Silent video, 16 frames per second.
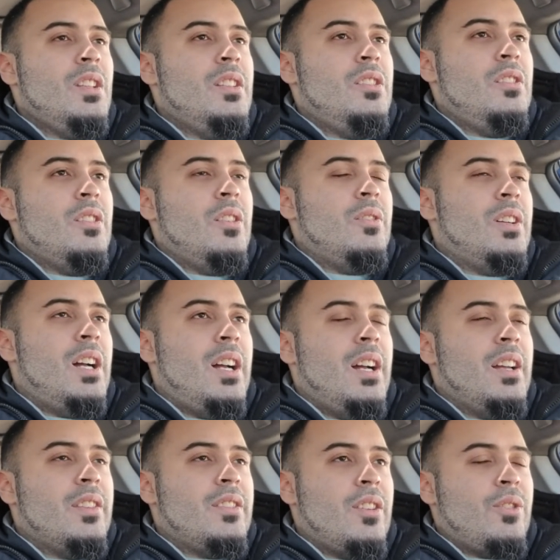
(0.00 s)

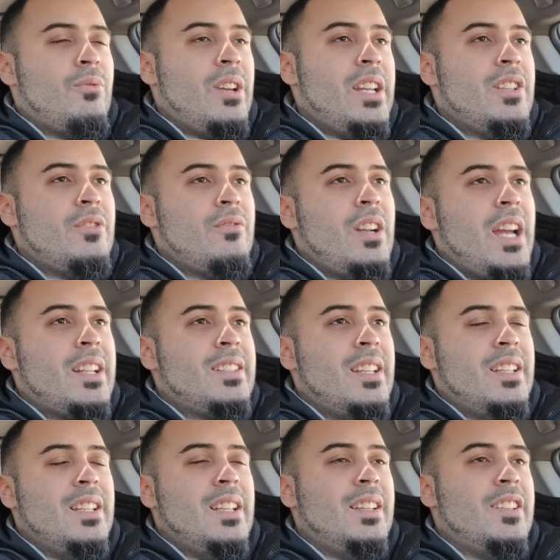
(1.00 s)
The 3 indirect,
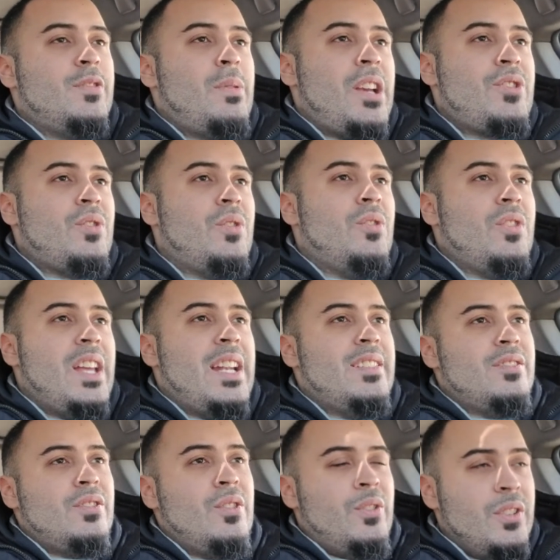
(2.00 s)
and then the special that
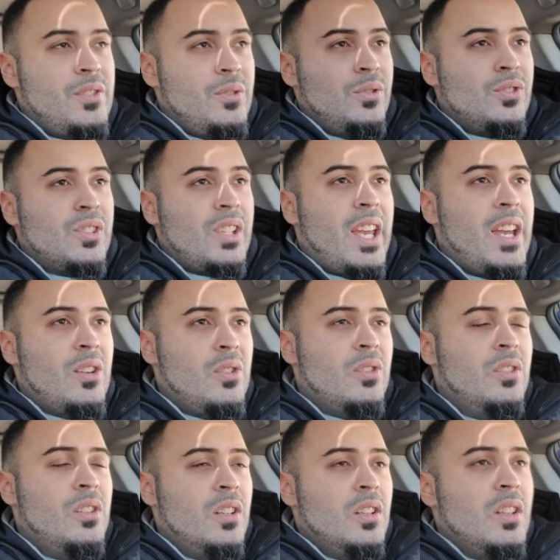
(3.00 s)
is going to scale
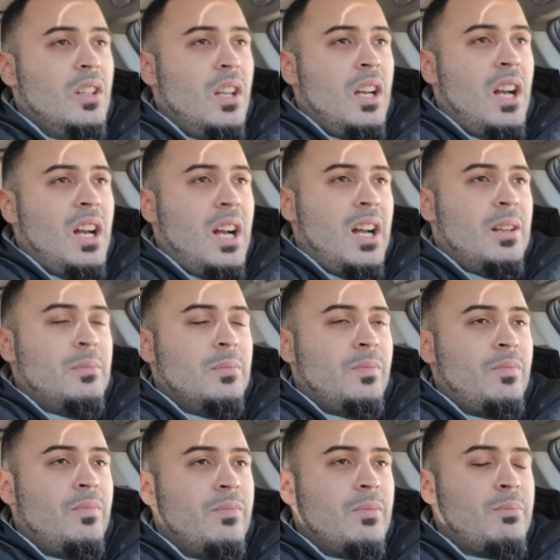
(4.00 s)

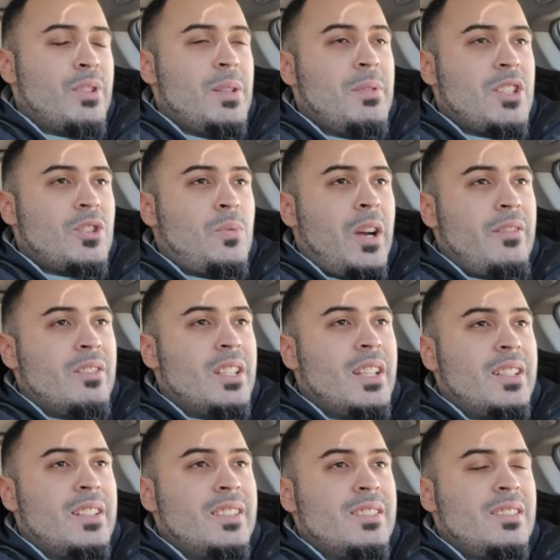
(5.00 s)
pretty much quite
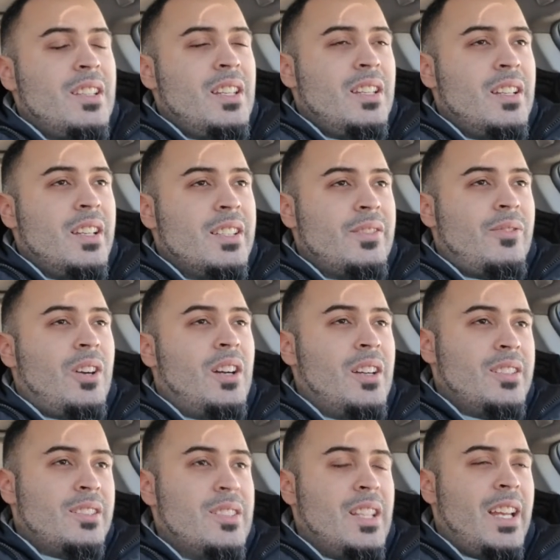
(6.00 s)
ridiculously, as
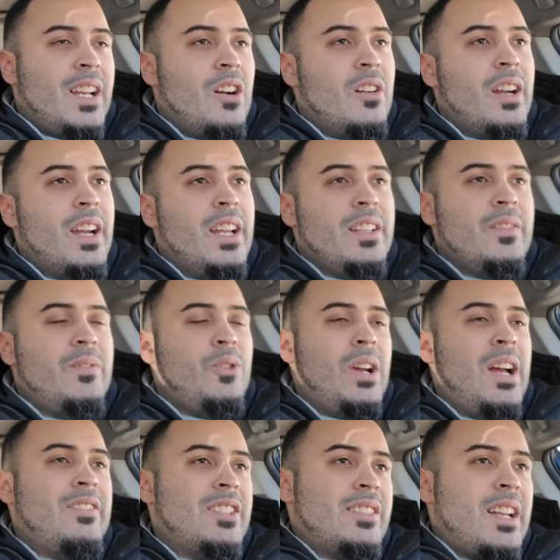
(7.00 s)
far as like, all right, if you
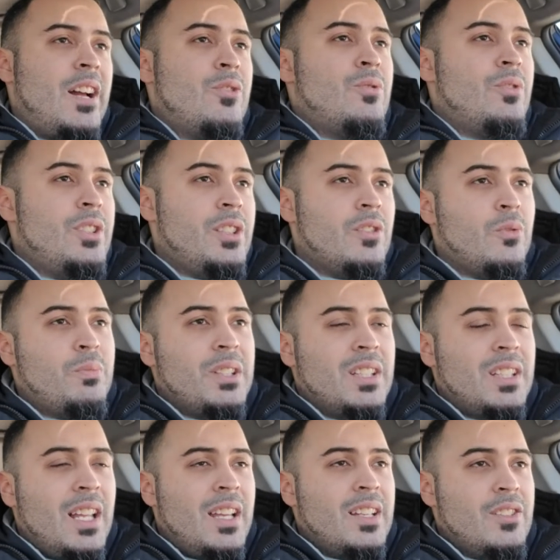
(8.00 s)
have a Scoundrel in your
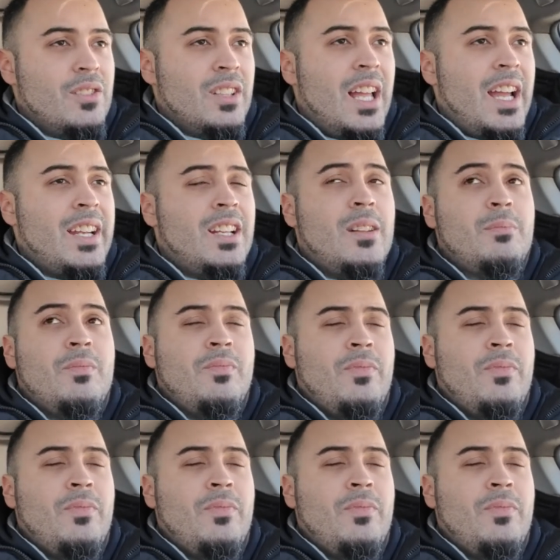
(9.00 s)
lineup,